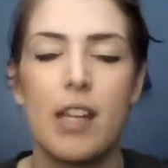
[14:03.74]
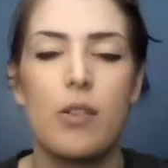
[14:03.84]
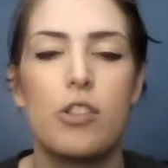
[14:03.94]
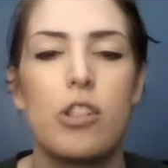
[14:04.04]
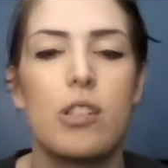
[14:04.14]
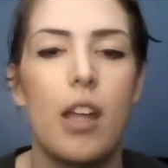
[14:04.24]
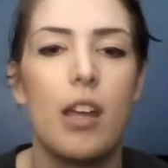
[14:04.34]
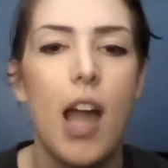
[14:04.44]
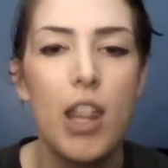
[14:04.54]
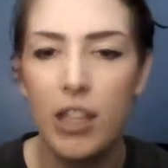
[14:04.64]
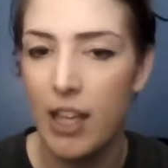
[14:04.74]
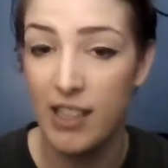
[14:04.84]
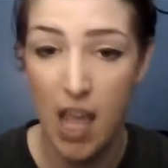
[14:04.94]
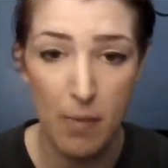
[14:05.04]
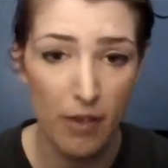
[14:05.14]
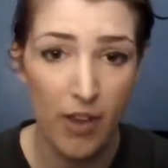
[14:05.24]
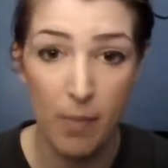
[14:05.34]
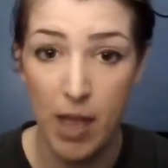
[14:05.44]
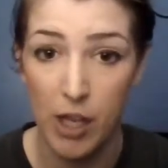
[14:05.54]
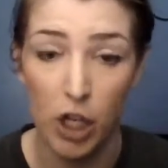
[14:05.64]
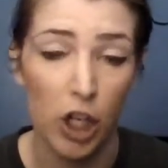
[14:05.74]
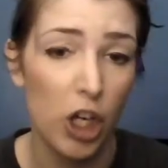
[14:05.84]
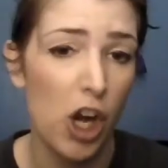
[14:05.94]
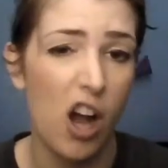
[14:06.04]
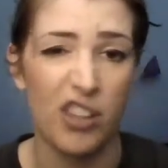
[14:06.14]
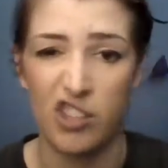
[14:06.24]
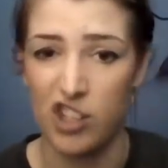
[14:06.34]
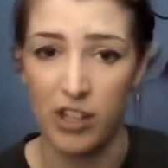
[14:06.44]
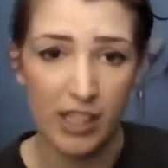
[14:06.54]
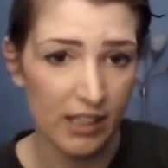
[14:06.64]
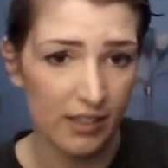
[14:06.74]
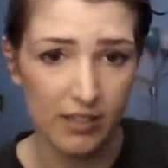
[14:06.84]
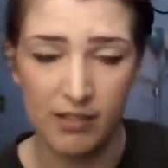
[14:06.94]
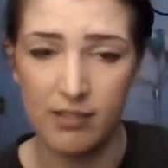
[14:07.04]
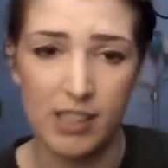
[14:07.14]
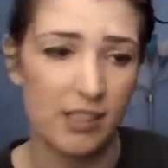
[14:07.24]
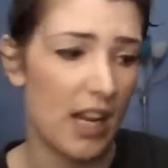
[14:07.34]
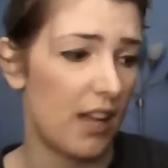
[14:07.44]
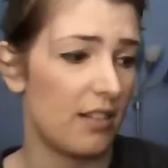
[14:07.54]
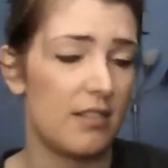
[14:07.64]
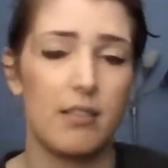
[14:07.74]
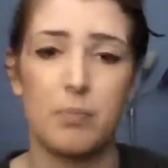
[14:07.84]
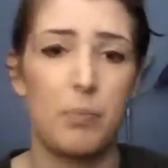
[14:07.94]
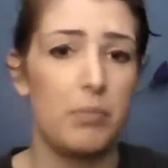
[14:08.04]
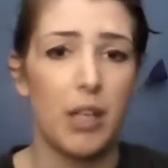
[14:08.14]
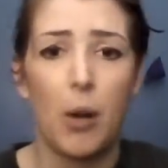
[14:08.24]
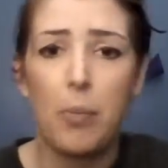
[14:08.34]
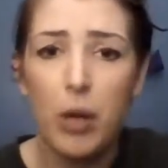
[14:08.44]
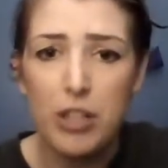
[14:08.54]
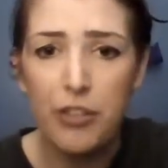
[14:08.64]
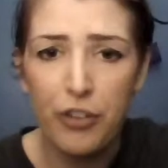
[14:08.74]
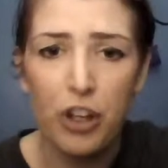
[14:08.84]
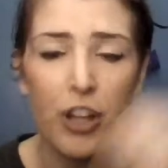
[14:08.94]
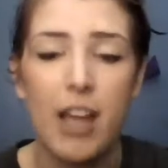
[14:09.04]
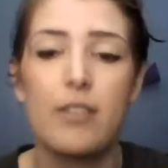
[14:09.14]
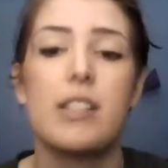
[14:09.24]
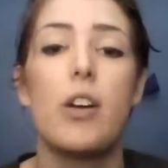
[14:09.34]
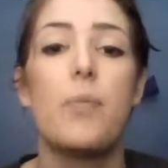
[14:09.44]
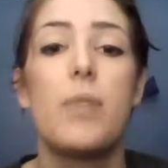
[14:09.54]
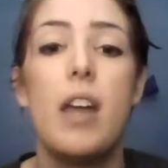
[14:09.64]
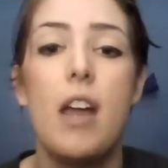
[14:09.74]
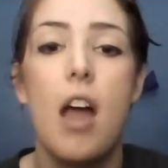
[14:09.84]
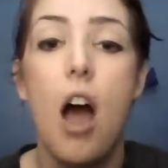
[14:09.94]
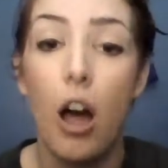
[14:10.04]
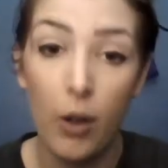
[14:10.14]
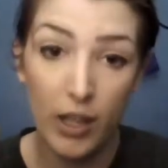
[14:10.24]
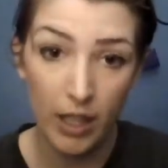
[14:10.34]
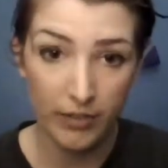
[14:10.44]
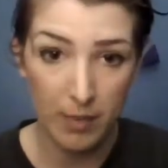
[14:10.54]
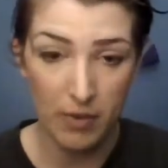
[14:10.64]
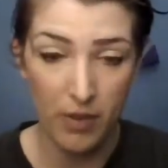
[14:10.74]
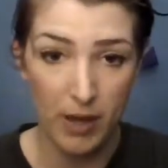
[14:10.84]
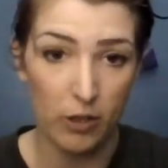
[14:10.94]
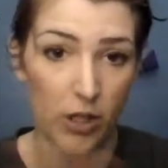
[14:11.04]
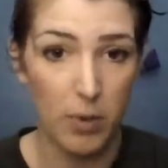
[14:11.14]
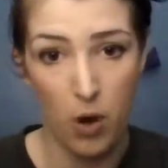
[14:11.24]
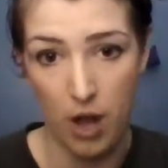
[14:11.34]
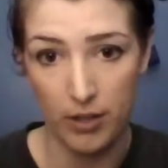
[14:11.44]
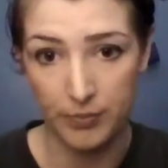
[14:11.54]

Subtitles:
I was just like, I look like Tammy Faye Baker on the jury stand, preaching for her life. So, although I love Tammy Faye Baker, don't get me wrong.